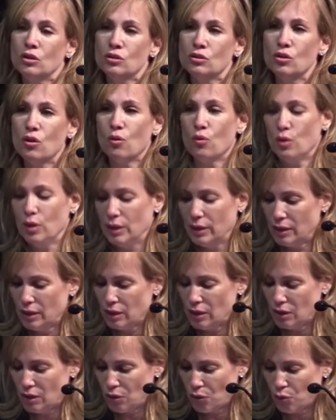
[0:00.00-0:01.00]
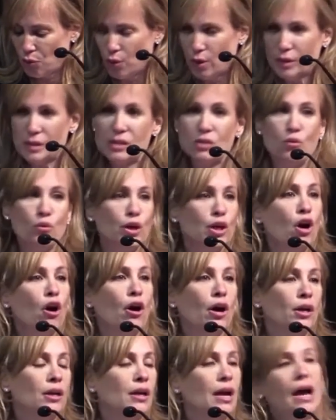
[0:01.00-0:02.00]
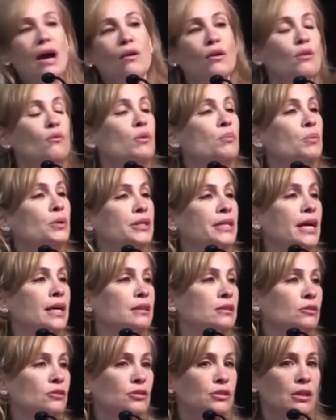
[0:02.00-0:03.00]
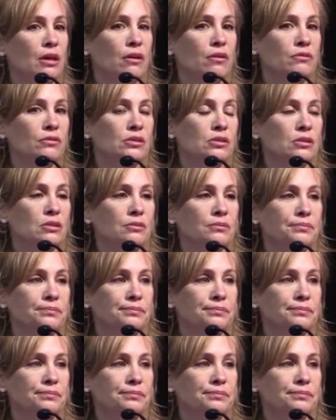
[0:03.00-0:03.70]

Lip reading: So, what's going on? How can we protect ourselves?